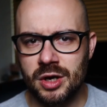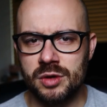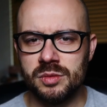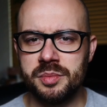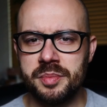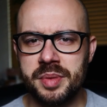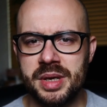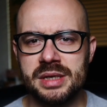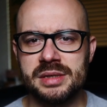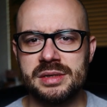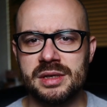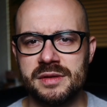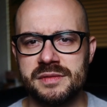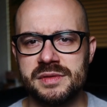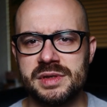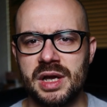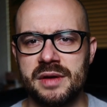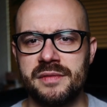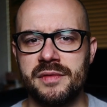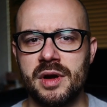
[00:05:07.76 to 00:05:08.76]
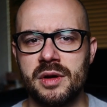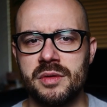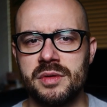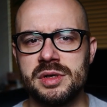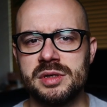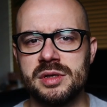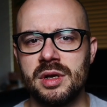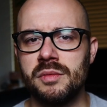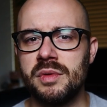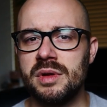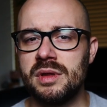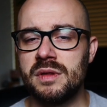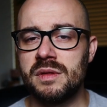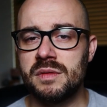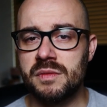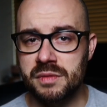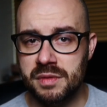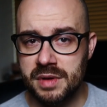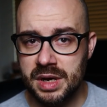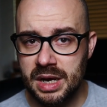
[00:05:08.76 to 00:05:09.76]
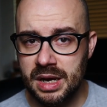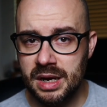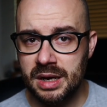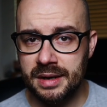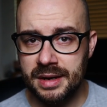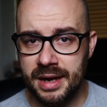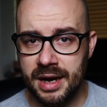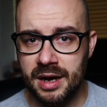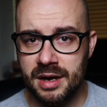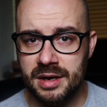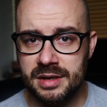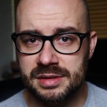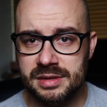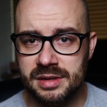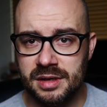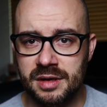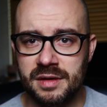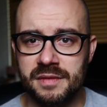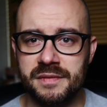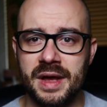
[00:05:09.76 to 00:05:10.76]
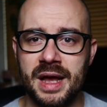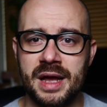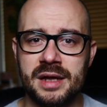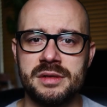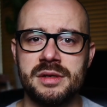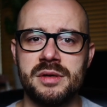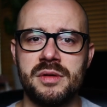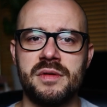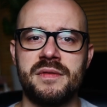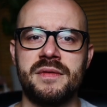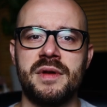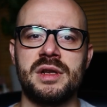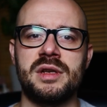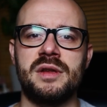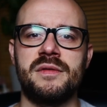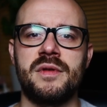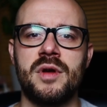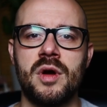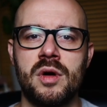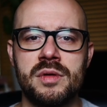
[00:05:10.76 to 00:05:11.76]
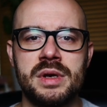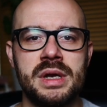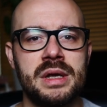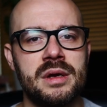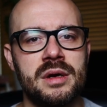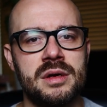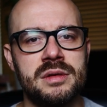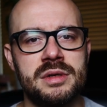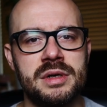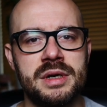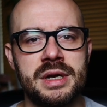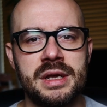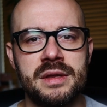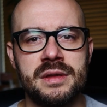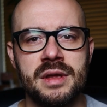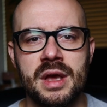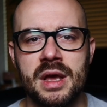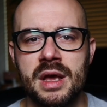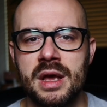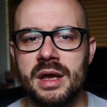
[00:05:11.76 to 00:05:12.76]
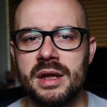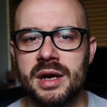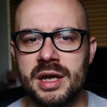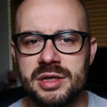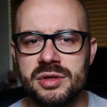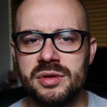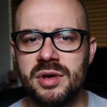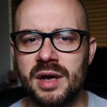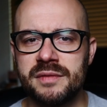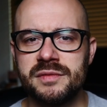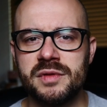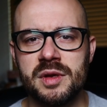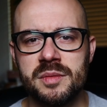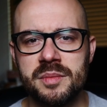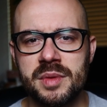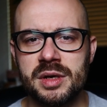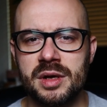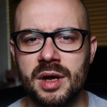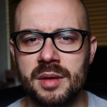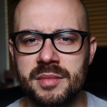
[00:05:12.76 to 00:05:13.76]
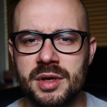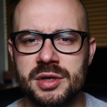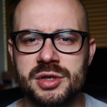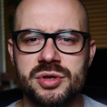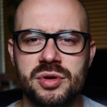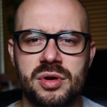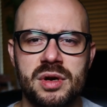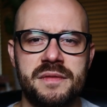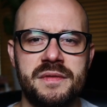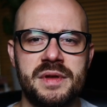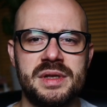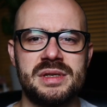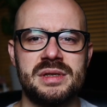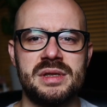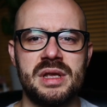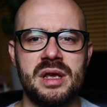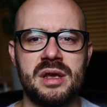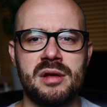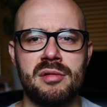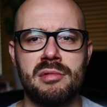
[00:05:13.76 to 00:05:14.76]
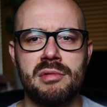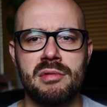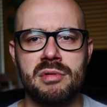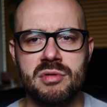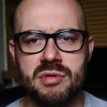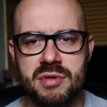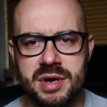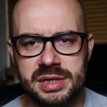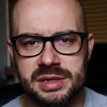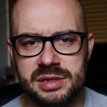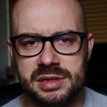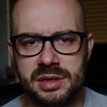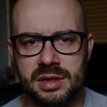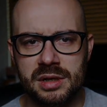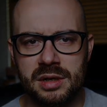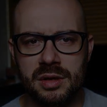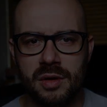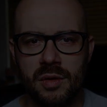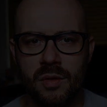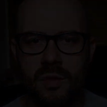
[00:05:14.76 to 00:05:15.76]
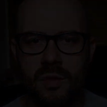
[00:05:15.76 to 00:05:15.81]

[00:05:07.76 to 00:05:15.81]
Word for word: domed piece of sapphire crystal with three layers of anti-reflective coating underneath. And I do have to admit, I'm not sure if it's the crystal